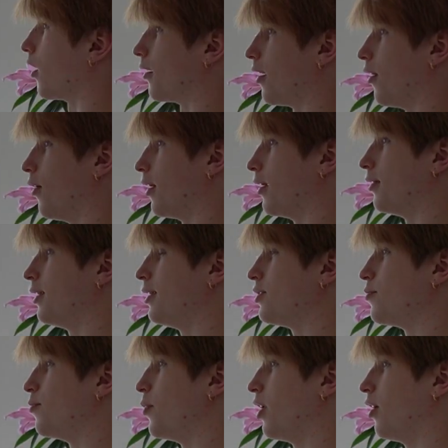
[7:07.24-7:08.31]
Now I need
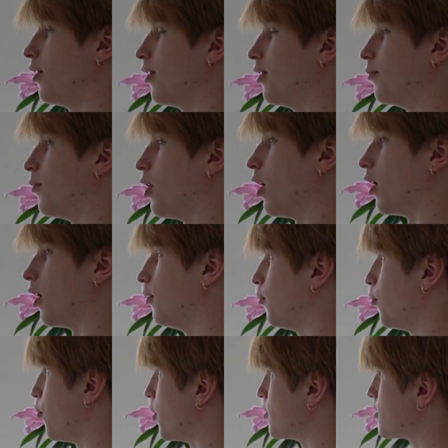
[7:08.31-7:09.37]
to be in my
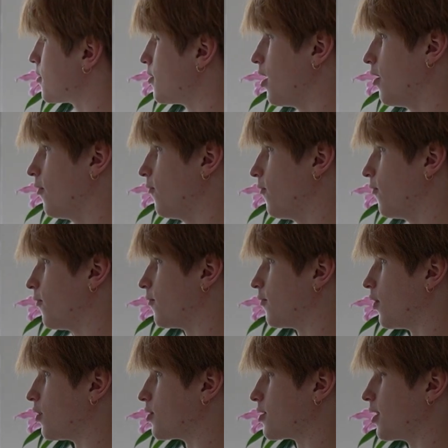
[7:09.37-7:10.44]
present life,
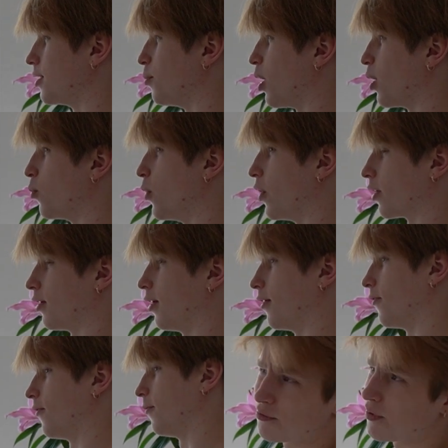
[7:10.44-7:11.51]
not in my work
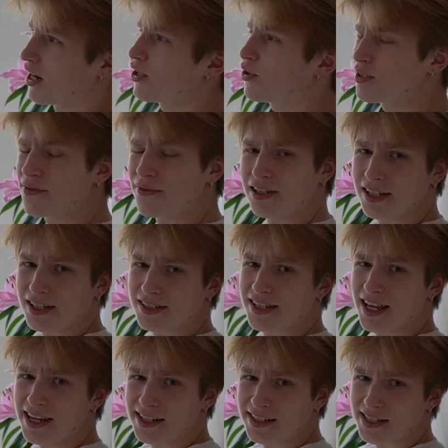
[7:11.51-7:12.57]
life. I don't even like
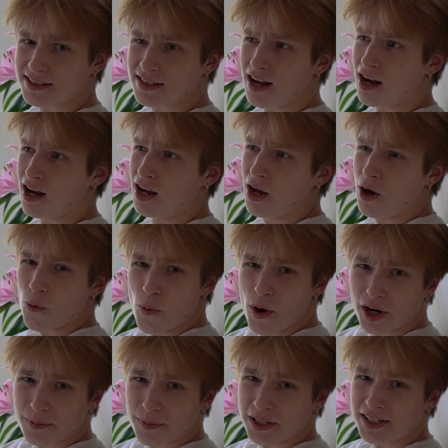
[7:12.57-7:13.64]
take it as a
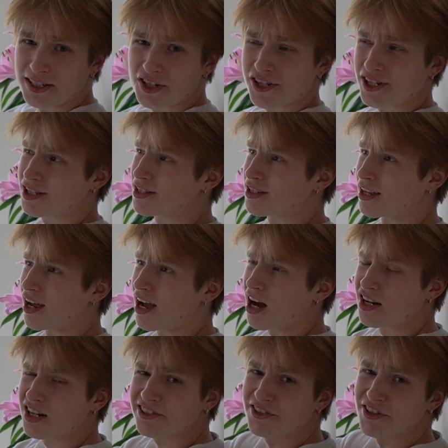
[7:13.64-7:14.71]
work, but it's just
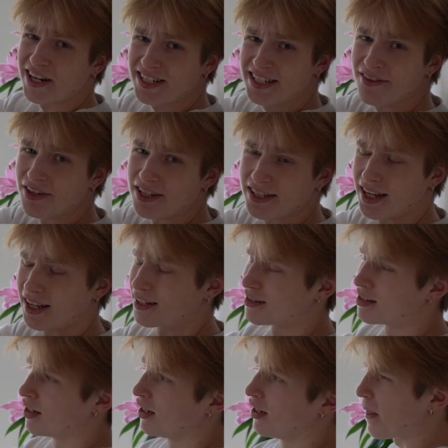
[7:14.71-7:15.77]
another activity,
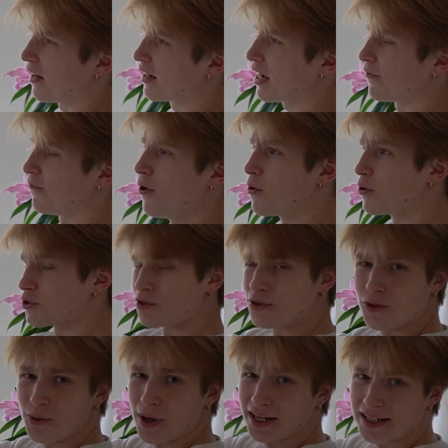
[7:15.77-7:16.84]
and I can focus on
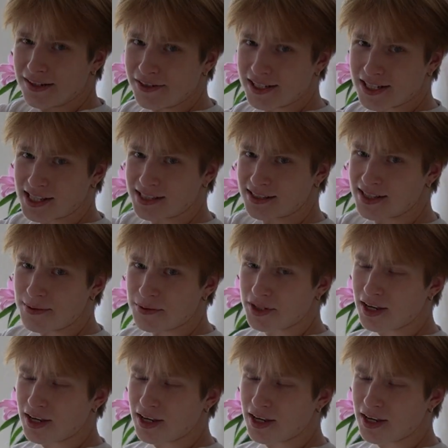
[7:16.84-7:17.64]
two activities at the same